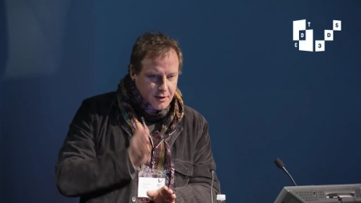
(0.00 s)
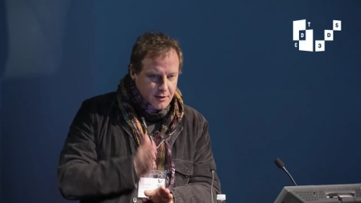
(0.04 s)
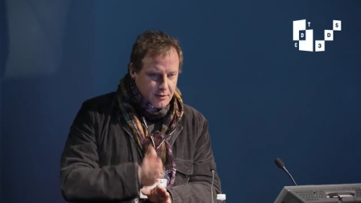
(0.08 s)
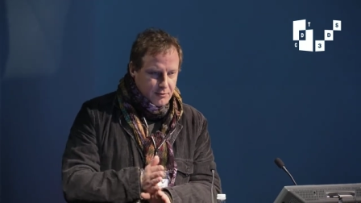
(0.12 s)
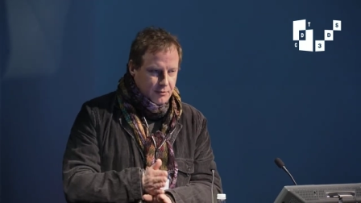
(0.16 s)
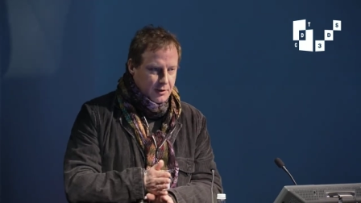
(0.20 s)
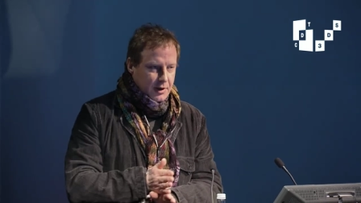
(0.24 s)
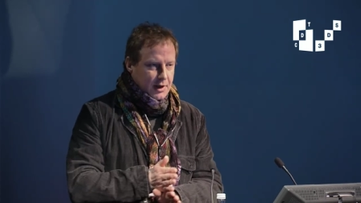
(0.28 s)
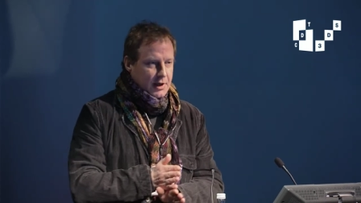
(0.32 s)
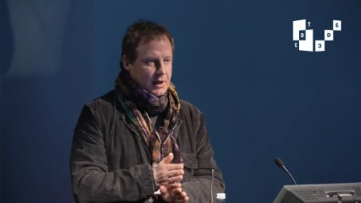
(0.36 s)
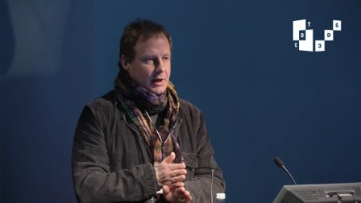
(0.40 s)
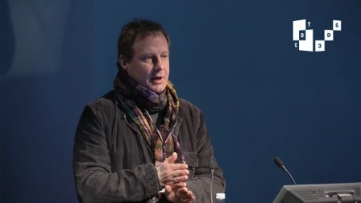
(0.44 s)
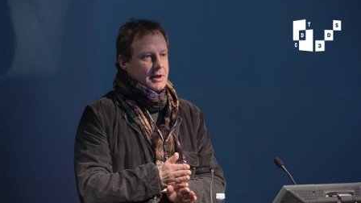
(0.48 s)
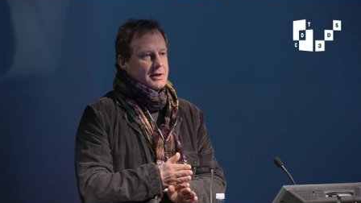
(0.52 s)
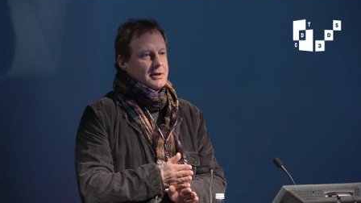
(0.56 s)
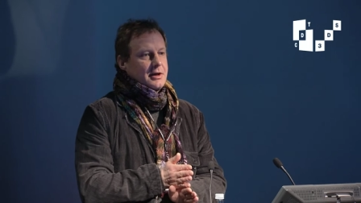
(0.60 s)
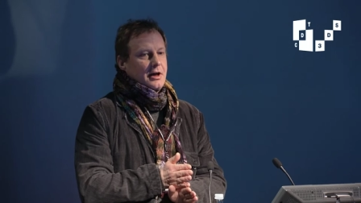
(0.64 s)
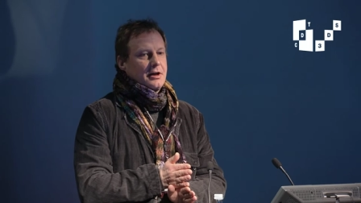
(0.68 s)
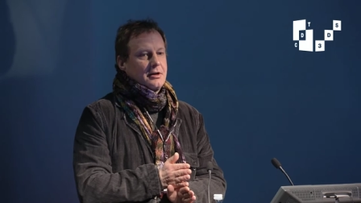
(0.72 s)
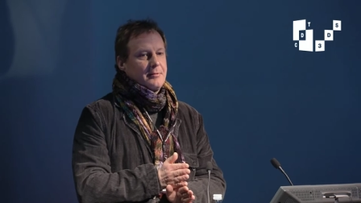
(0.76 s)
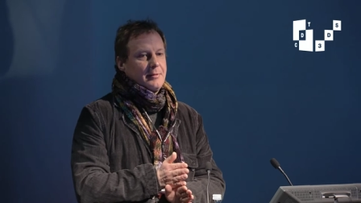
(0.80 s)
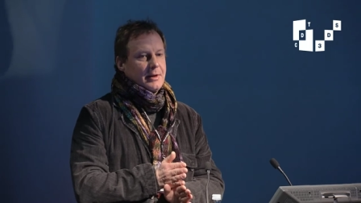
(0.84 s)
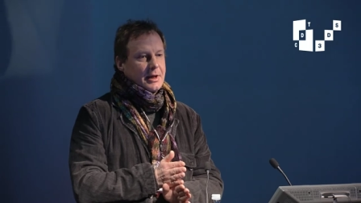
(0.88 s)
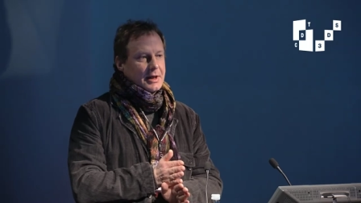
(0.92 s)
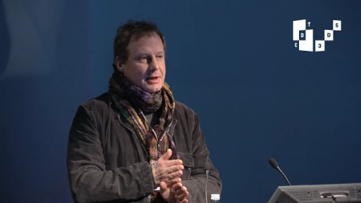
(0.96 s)
3D is
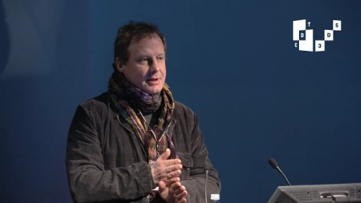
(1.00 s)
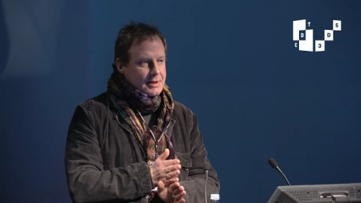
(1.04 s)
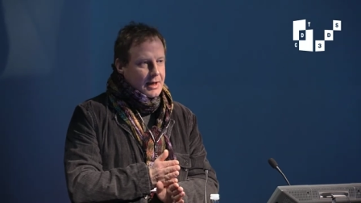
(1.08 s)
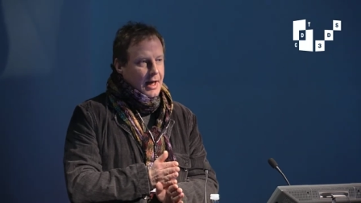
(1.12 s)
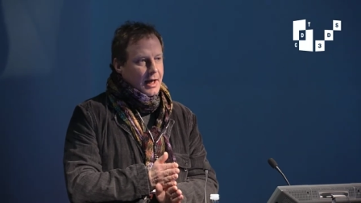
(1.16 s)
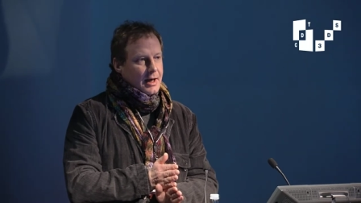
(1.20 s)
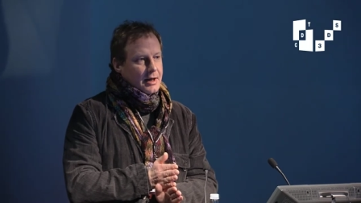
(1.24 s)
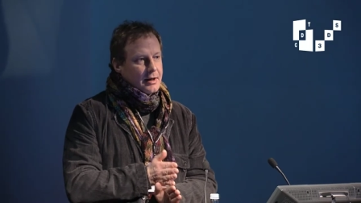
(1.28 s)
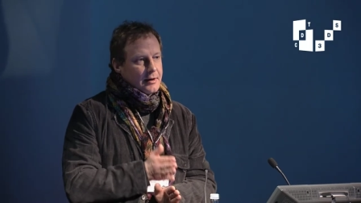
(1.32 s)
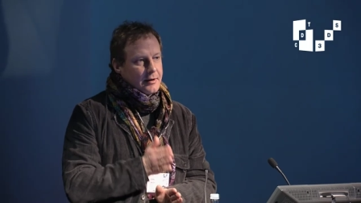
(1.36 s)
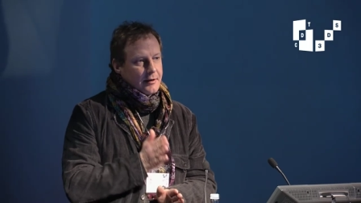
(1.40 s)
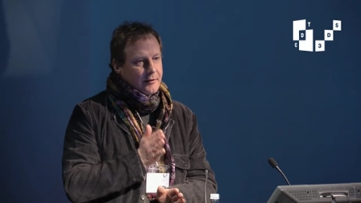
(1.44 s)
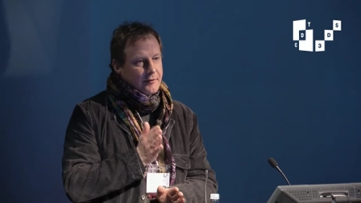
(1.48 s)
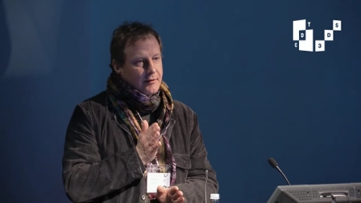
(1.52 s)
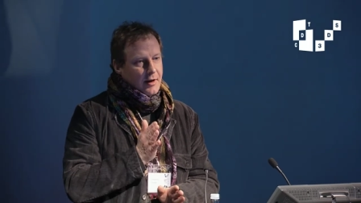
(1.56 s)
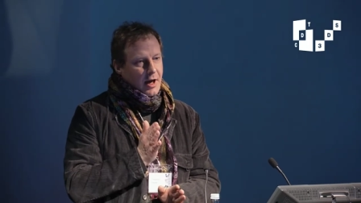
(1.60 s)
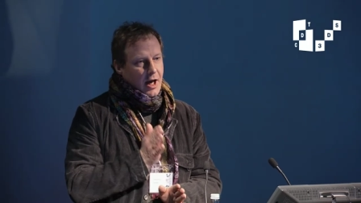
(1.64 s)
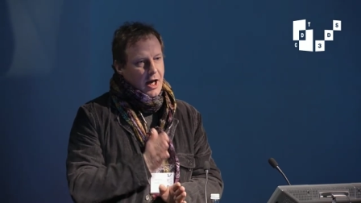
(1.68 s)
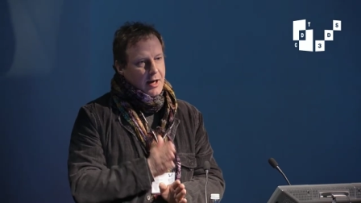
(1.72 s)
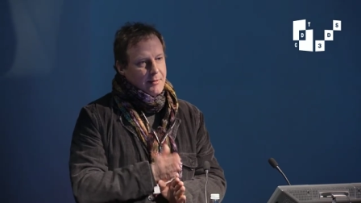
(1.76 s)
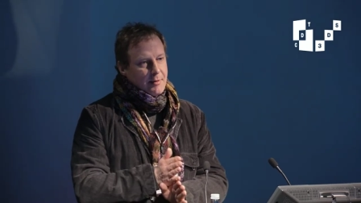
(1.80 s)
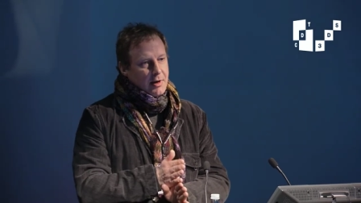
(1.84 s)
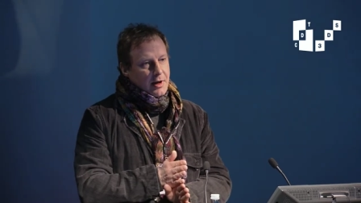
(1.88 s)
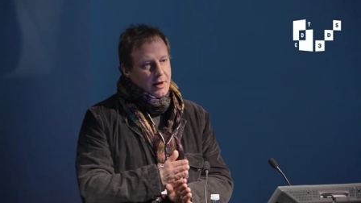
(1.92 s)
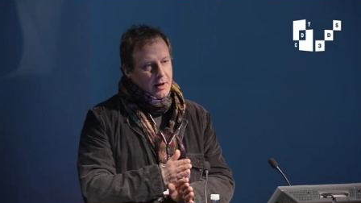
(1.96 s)
going to be exactly the
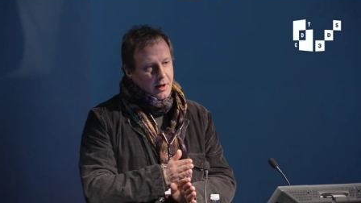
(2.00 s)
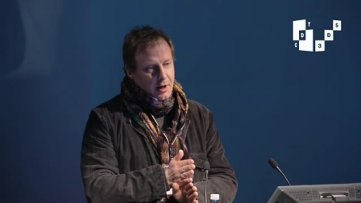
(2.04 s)
same,